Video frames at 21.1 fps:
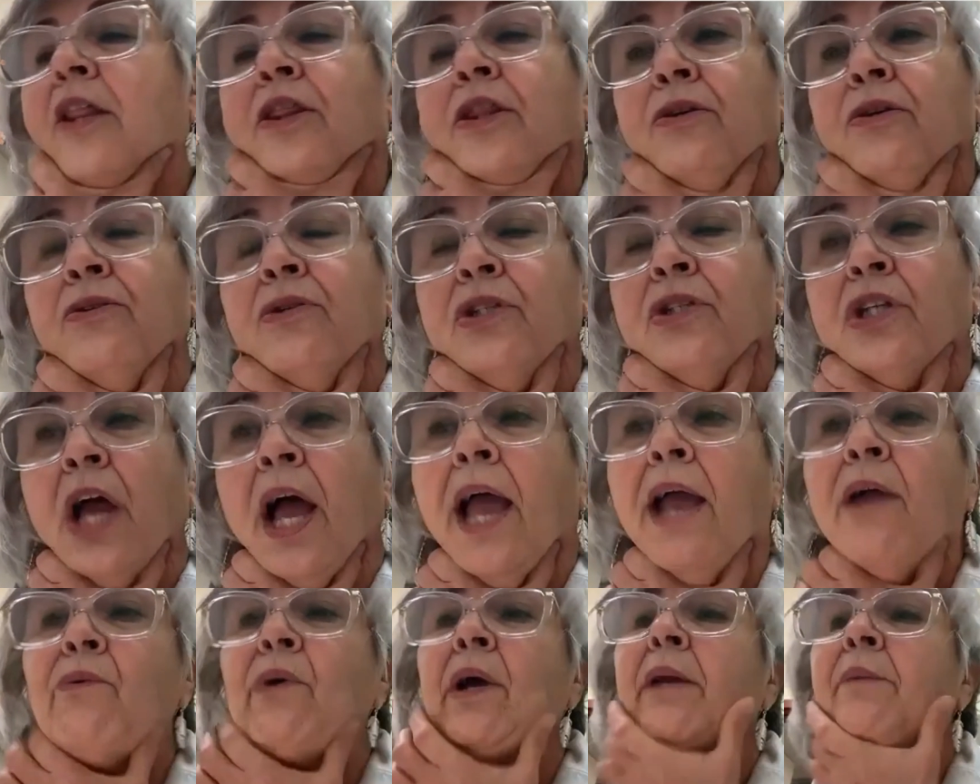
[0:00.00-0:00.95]

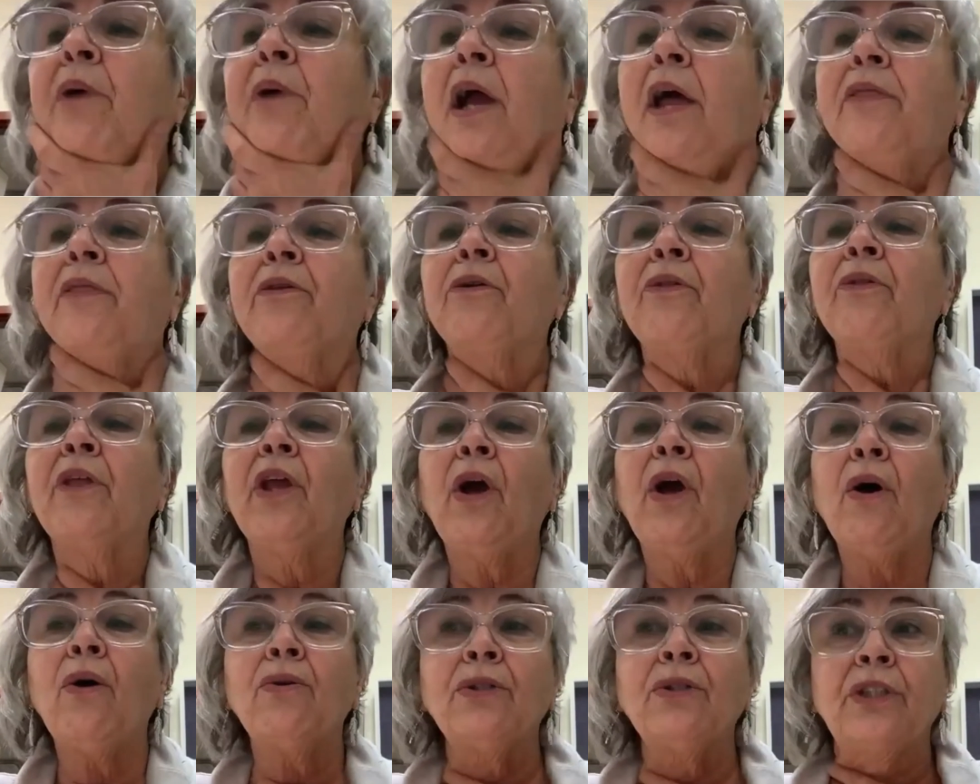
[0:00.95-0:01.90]
Ujjayi breath, or the
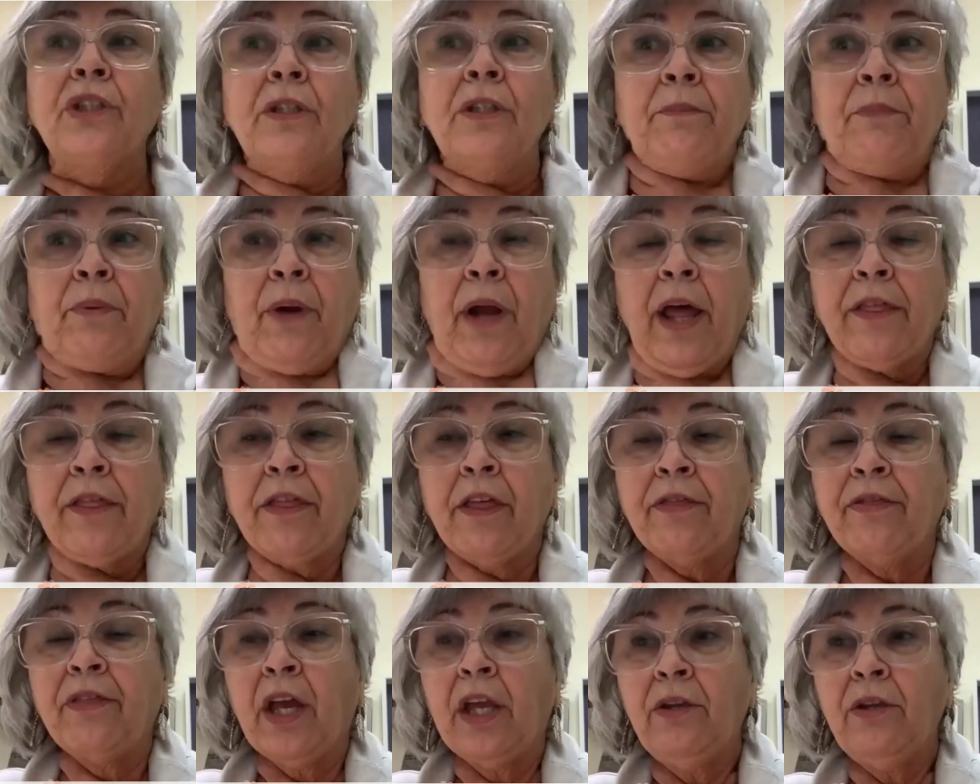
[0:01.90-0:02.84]
ocean breath,
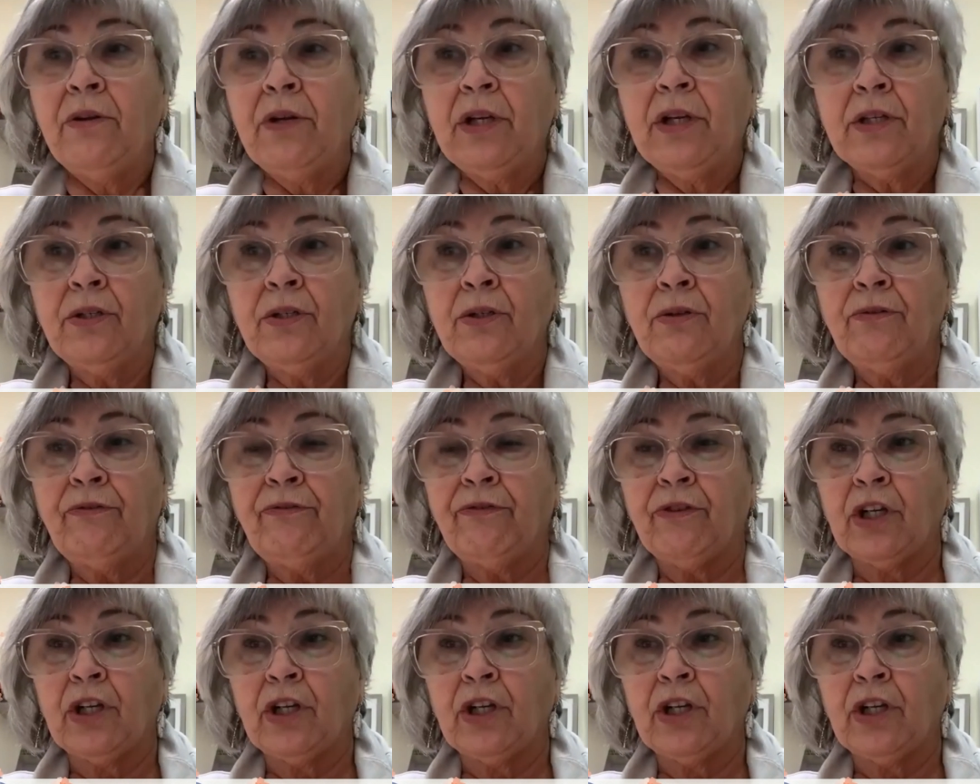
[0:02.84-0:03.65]
that you can do for